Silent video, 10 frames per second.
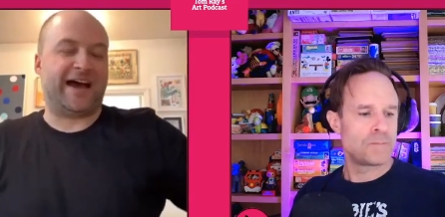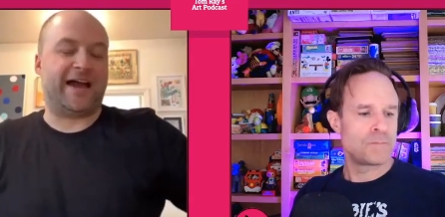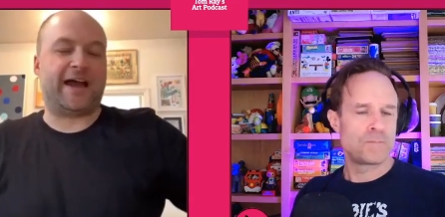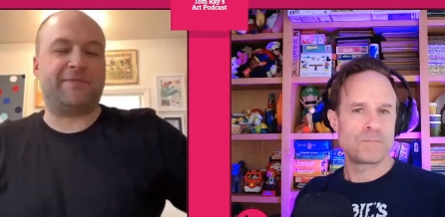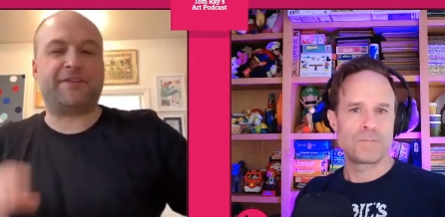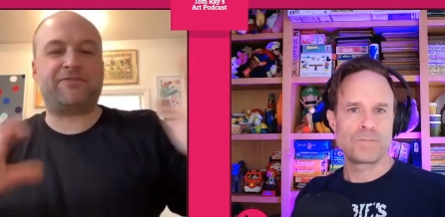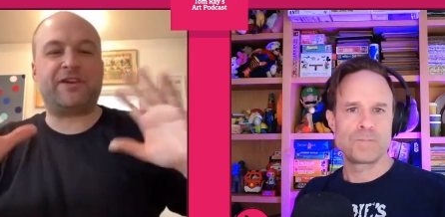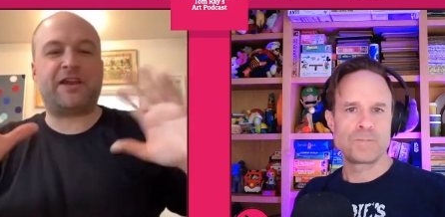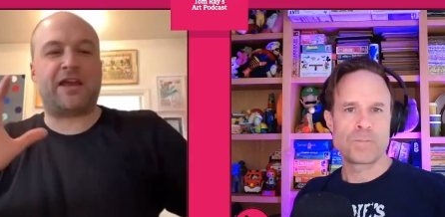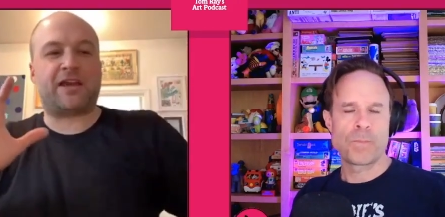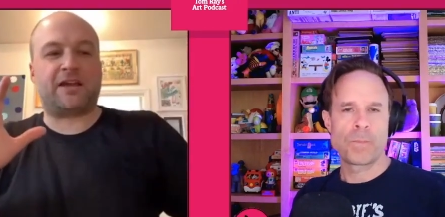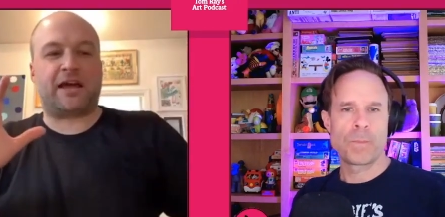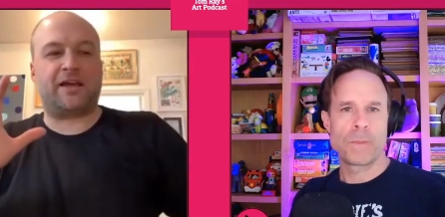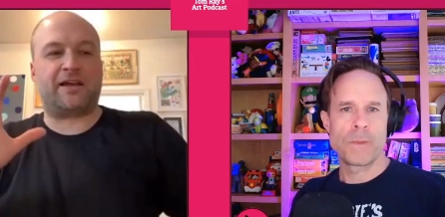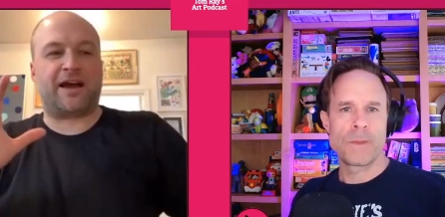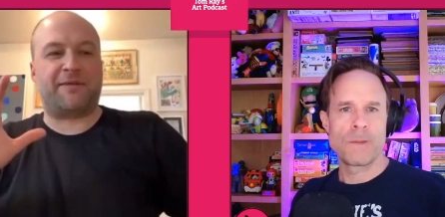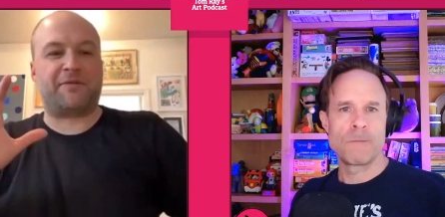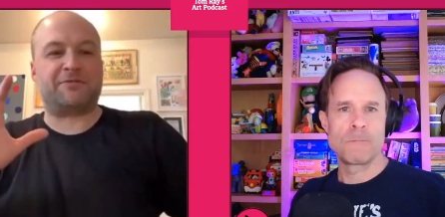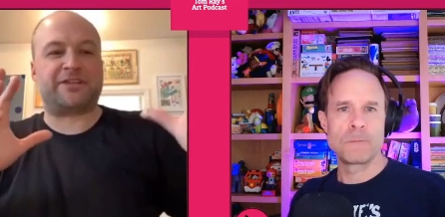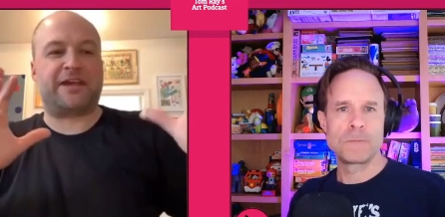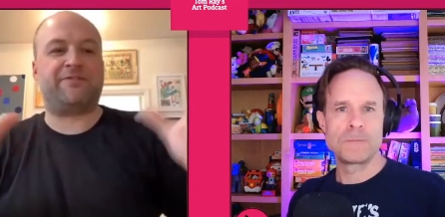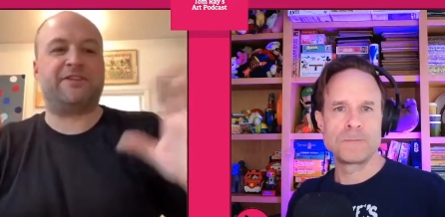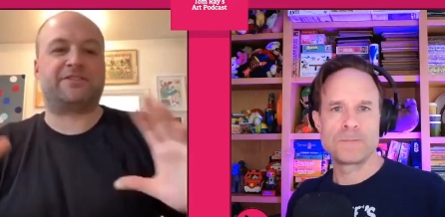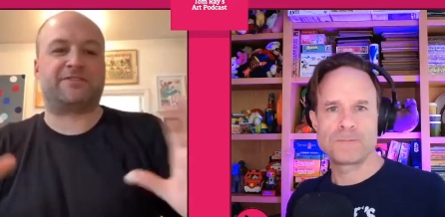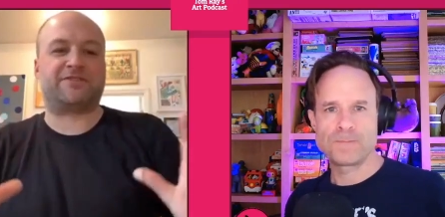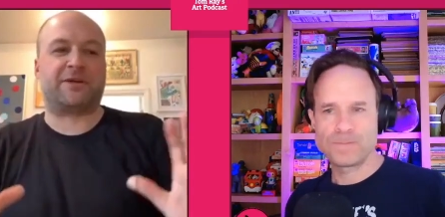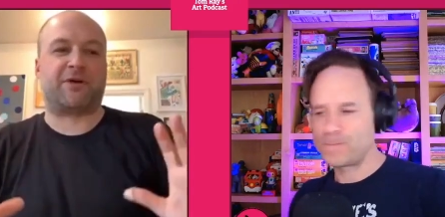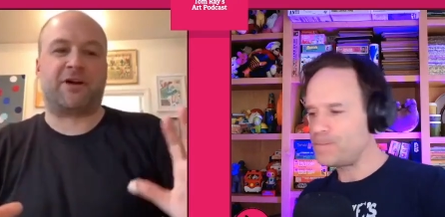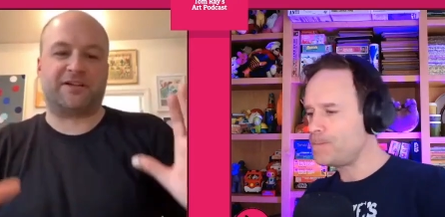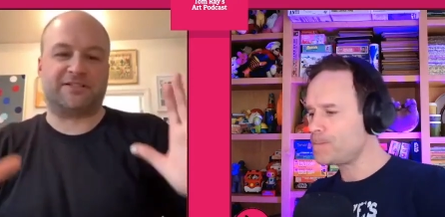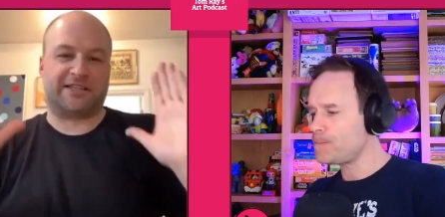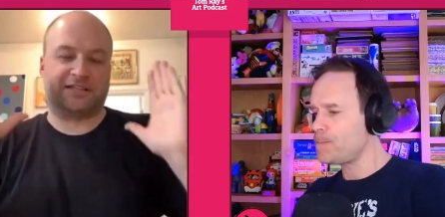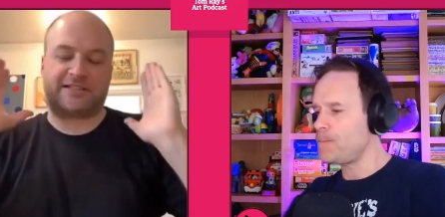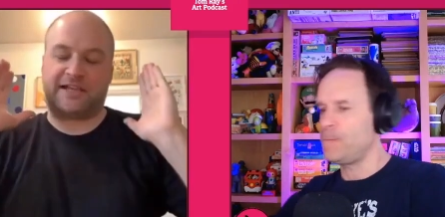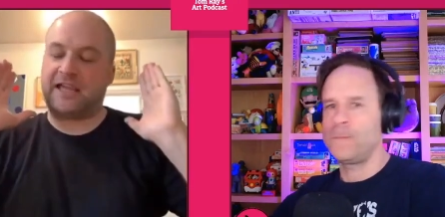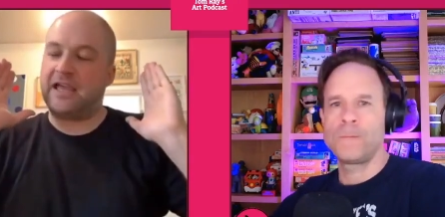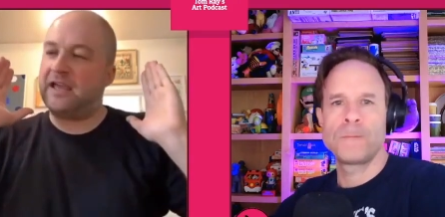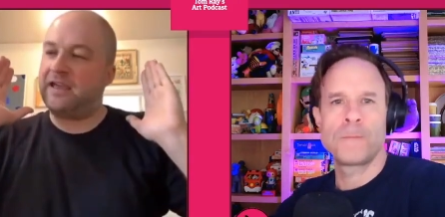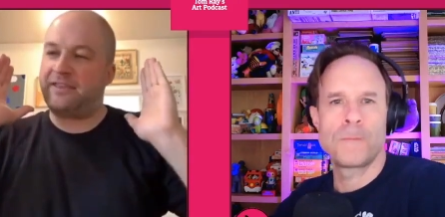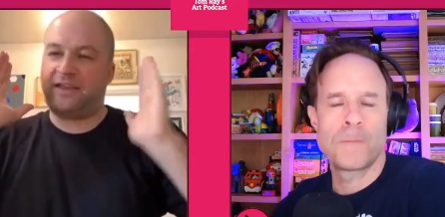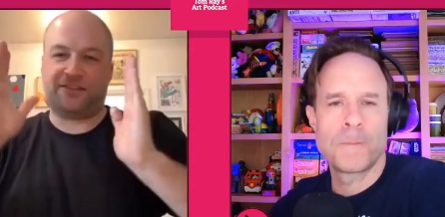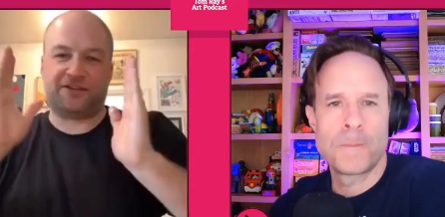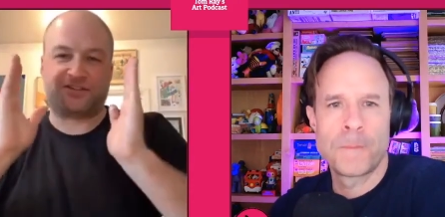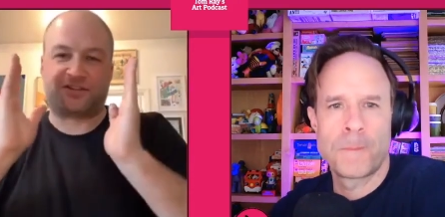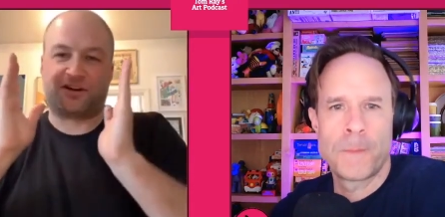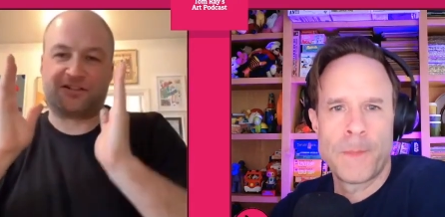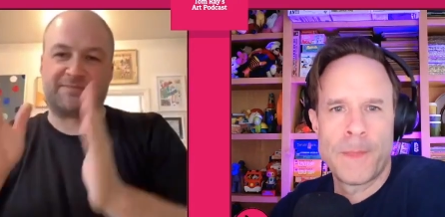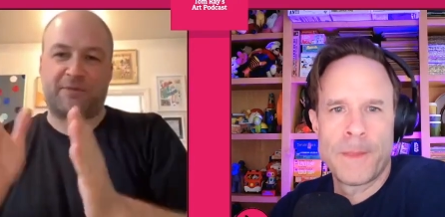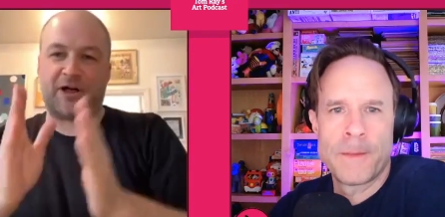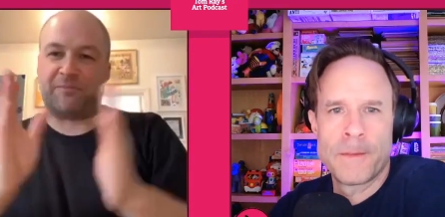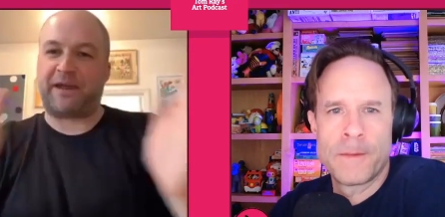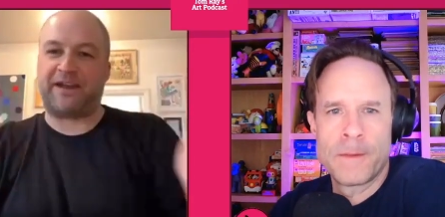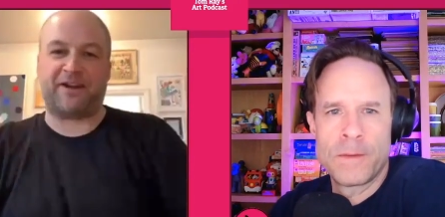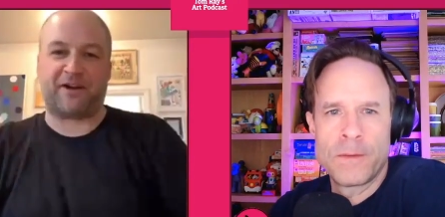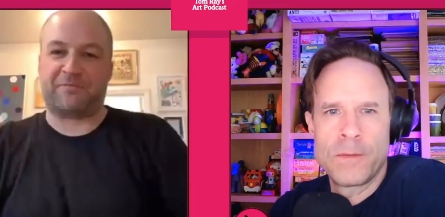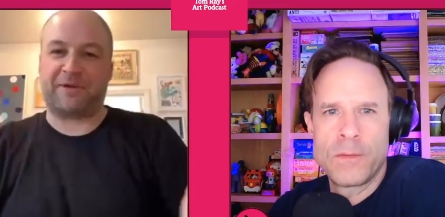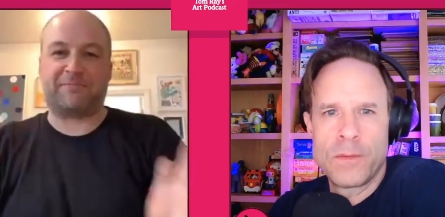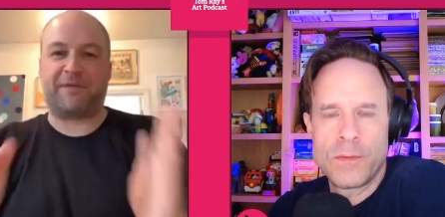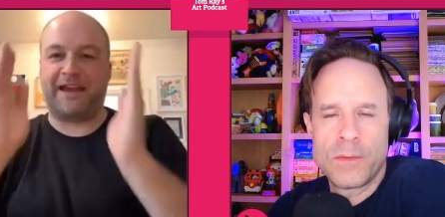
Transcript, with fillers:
Speaker 1: i i'm definitely not a i i'm almost envious of some artists that's like they either start a small painting or a big